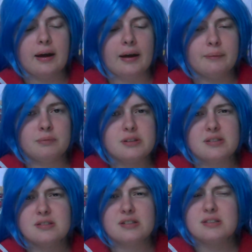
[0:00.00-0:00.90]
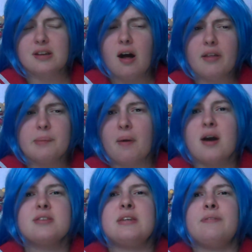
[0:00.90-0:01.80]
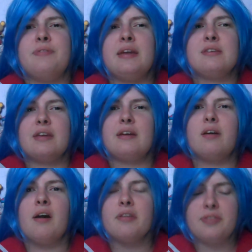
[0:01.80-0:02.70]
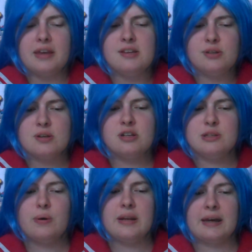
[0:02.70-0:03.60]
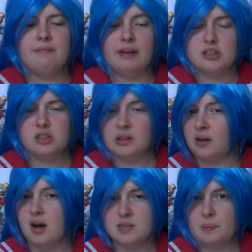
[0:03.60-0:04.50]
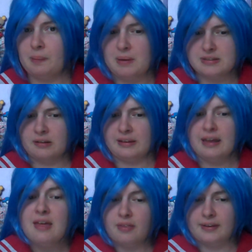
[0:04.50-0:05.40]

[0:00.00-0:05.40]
Um, just, just all the positive things, like all the things you can do at a convention and cosplay, basically.